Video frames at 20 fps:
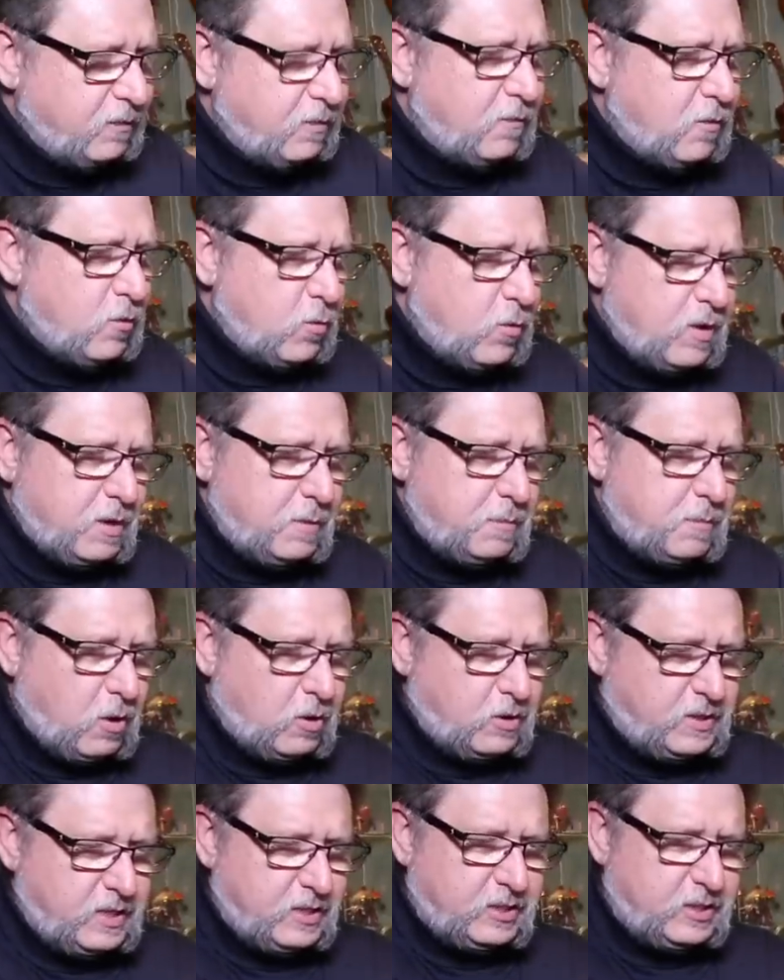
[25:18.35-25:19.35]
Fluval really
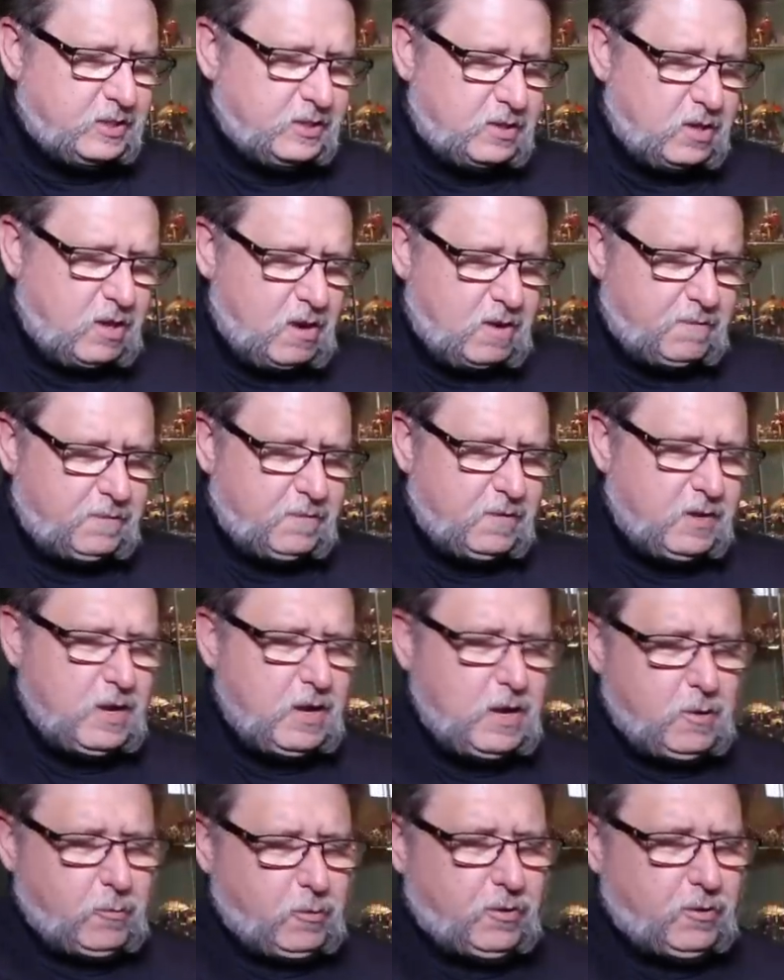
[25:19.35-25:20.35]
partitioned off
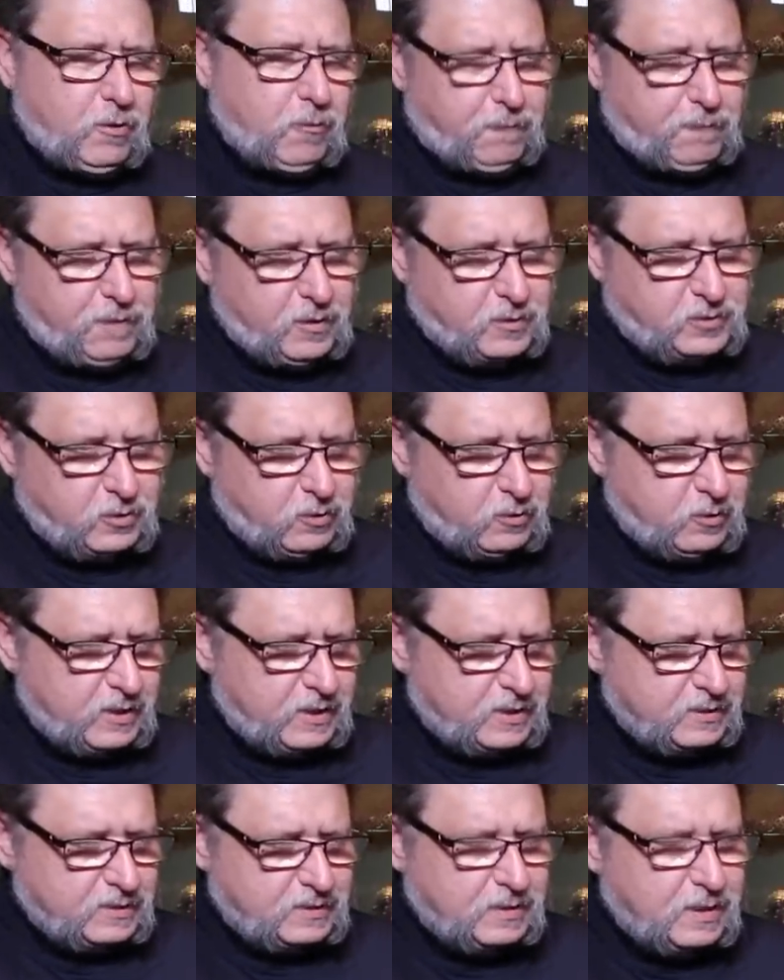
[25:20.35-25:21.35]
where their filter
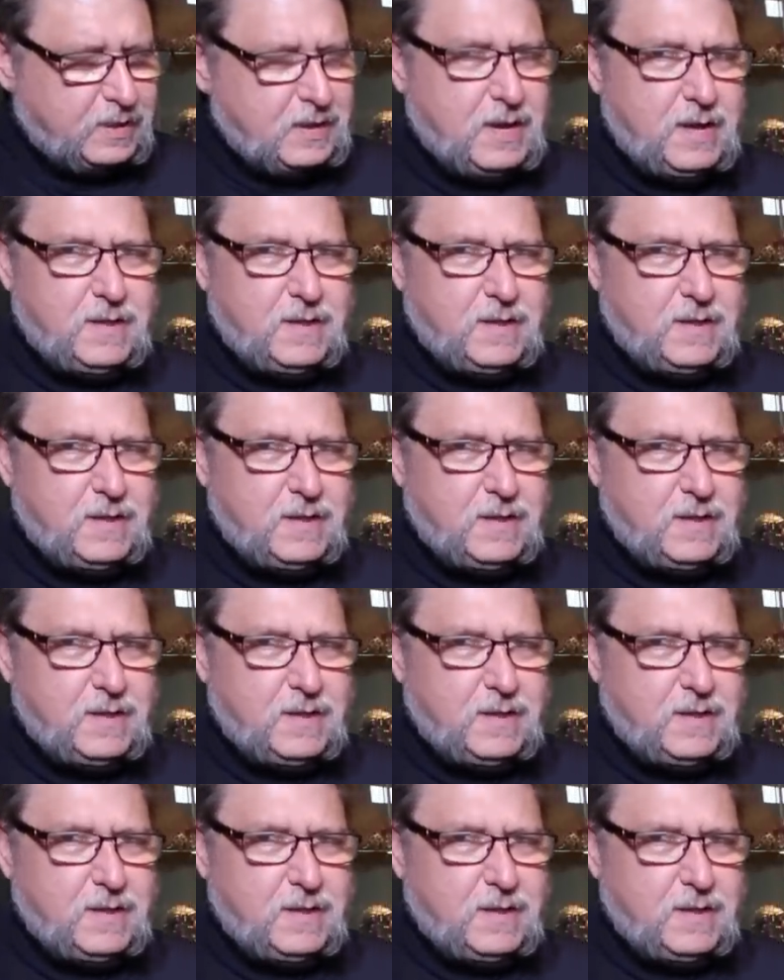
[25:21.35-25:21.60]
is.